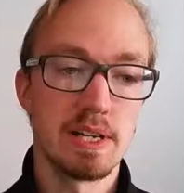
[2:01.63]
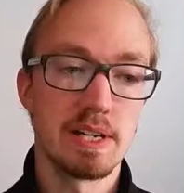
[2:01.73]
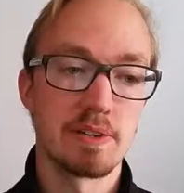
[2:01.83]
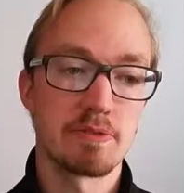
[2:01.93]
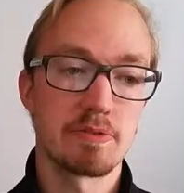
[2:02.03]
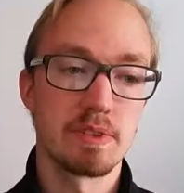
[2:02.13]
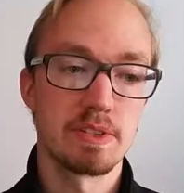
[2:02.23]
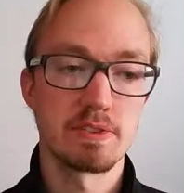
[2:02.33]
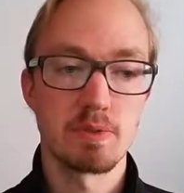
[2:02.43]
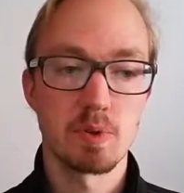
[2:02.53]
have a
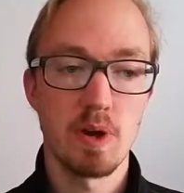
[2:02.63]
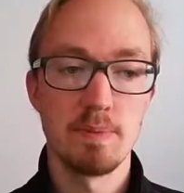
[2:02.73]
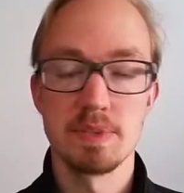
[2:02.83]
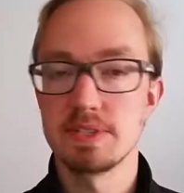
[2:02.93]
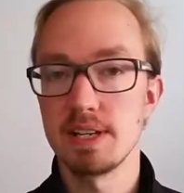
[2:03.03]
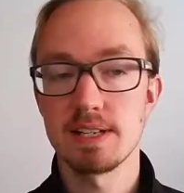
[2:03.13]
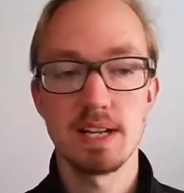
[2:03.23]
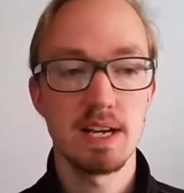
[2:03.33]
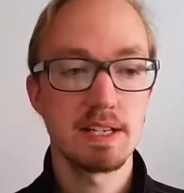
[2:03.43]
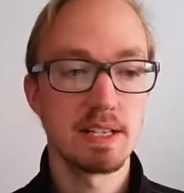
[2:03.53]
list of requirements
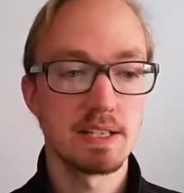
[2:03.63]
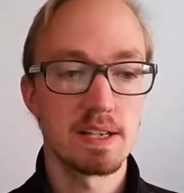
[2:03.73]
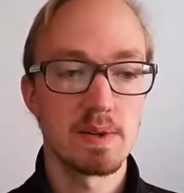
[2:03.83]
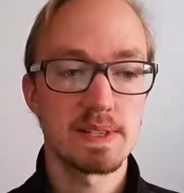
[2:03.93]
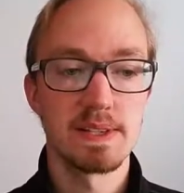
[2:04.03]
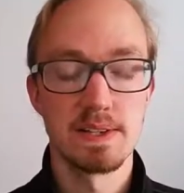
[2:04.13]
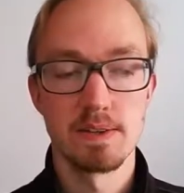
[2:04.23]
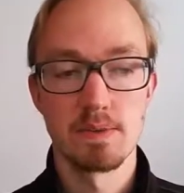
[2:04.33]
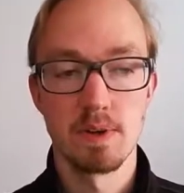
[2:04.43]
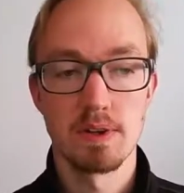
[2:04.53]
headline, and
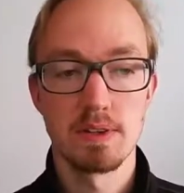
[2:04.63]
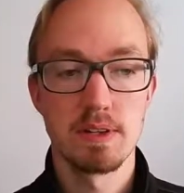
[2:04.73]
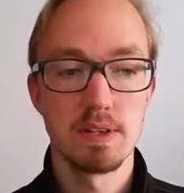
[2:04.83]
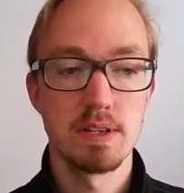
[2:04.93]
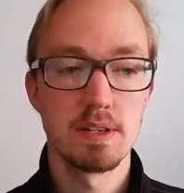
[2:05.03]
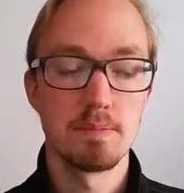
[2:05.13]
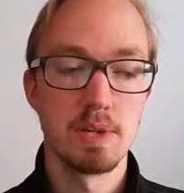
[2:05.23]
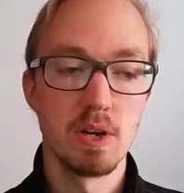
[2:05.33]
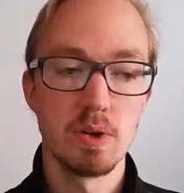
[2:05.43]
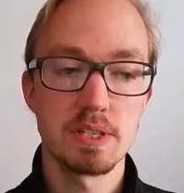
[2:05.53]
directly
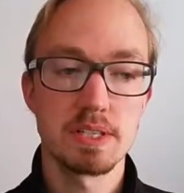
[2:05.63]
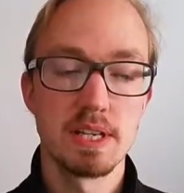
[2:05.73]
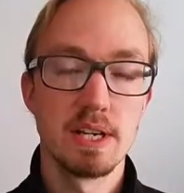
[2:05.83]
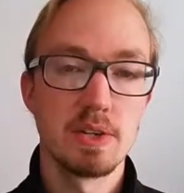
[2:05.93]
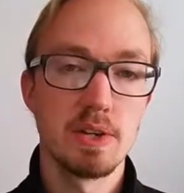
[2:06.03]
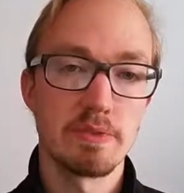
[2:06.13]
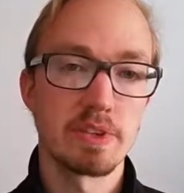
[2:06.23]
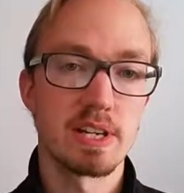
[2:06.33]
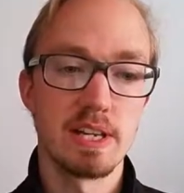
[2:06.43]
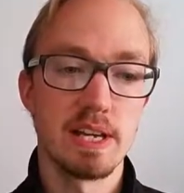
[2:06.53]
below it you have
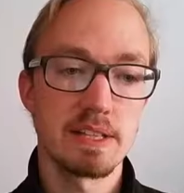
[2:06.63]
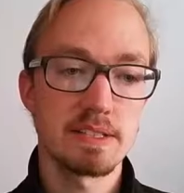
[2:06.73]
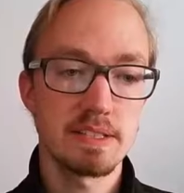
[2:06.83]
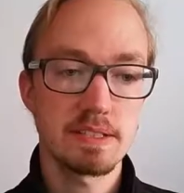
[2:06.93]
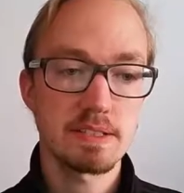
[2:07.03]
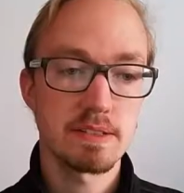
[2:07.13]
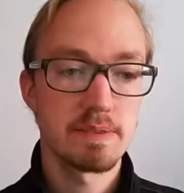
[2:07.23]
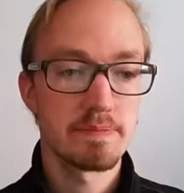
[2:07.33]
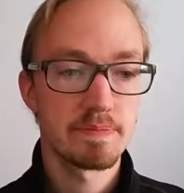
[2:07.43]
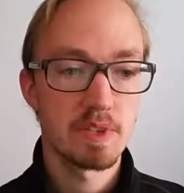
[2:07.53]
the classes,
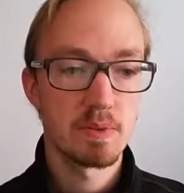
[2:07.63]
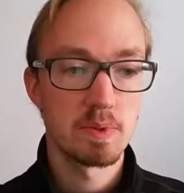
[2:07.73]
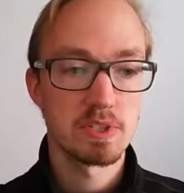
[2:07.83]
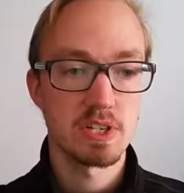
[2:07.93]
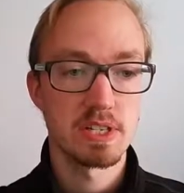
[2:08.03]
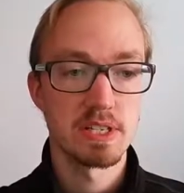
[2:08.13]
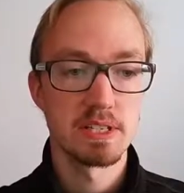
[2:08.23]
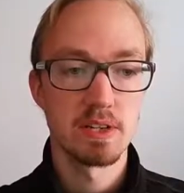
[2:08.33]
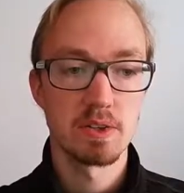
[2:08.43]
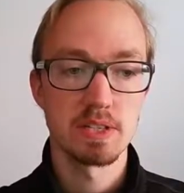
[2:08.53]
which are
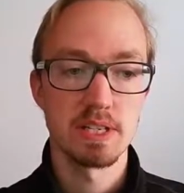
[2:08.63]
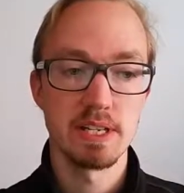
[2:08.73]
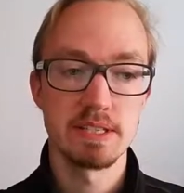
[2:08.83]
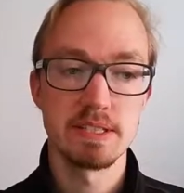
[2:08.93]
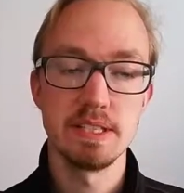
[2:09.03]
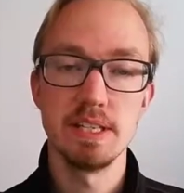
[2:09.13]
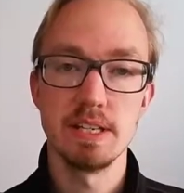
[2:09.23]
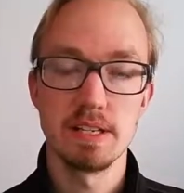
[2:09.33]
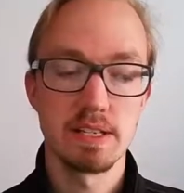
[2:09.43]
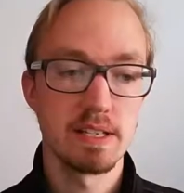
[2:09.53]
here noted as
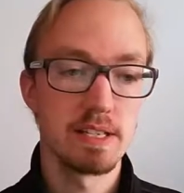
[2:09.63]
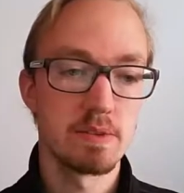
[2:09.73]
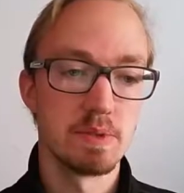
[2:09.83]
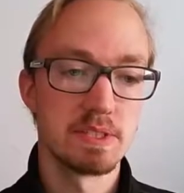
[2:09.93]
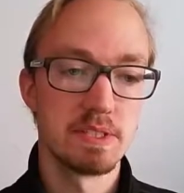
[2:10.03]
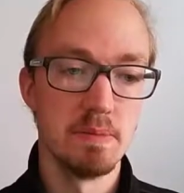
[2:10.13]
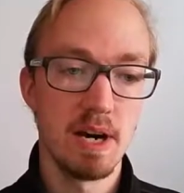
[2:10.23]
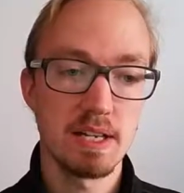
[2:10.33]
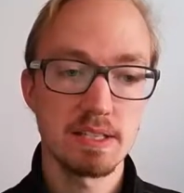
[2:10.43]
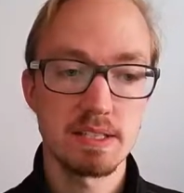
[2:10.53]
D equals
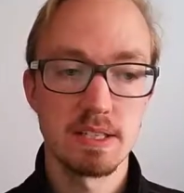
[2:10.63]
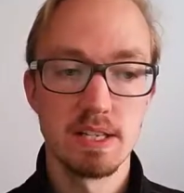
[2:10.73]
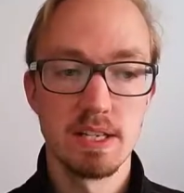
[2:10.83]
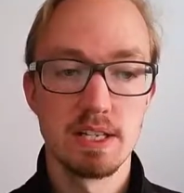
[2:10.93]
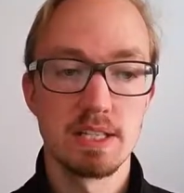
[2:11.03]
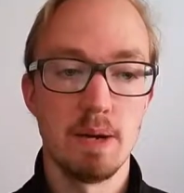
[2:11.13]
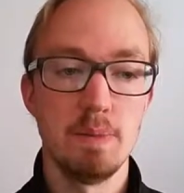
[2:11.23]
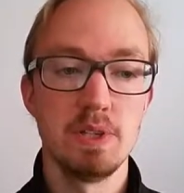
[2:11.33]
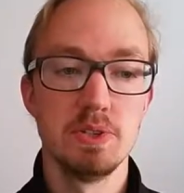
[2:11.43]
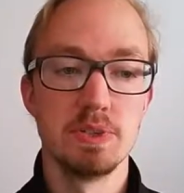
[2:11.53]
demand,
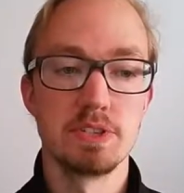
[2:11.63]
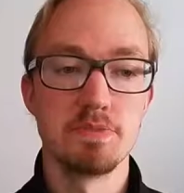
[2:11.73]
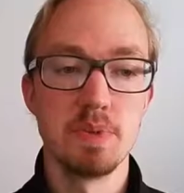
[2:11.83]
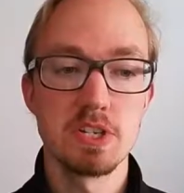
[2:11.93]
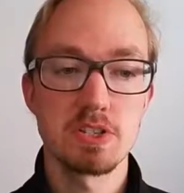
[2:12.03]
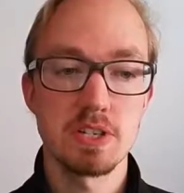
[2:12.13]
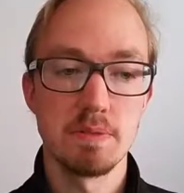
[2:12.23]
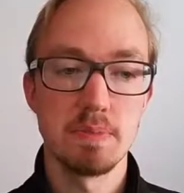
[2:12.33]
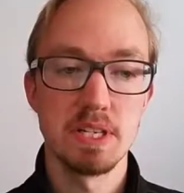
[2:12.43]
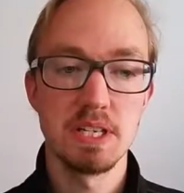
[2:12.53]
W is wish,
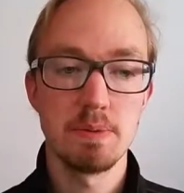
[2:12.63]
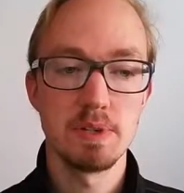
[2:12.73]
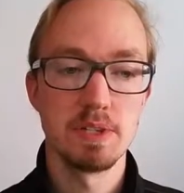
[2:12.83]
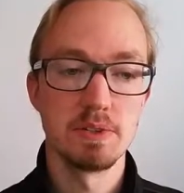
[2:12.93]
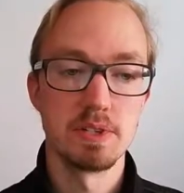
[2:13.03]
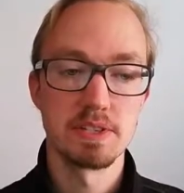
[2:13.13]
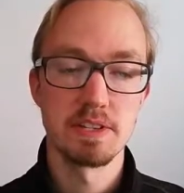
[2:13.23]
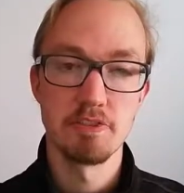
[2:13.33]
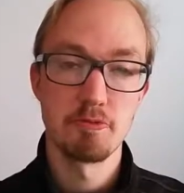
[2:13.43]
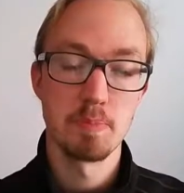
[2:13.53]
and PW
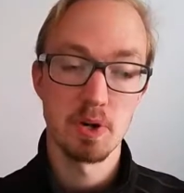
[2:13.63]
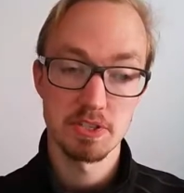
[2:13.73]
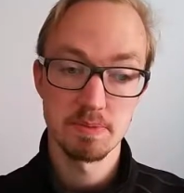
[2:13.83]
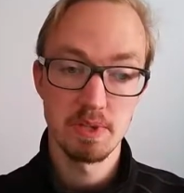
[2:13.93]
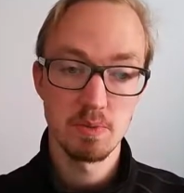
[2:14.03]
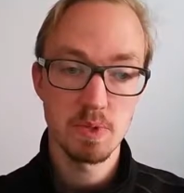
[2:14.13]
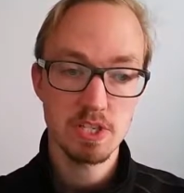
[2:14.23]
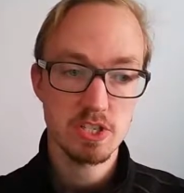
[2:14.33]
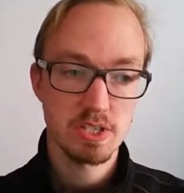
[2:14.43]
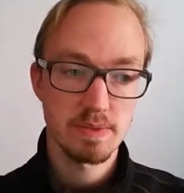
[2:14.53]
is if possible
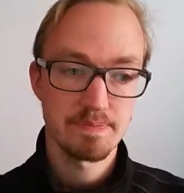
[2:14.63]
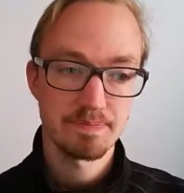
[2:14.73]
wish.